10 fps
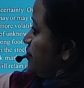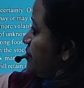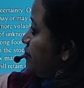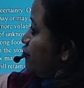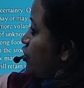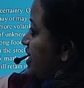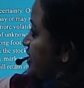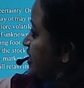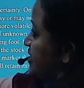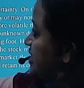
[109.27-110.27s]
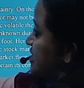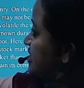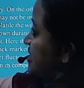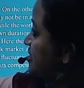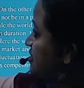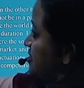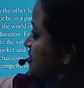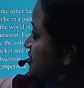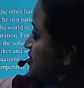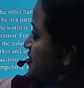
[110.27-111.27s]
Volatility is a
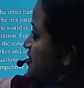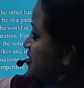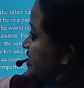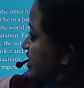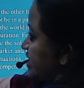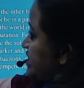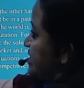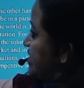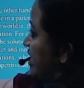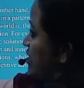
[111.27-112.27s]
statistical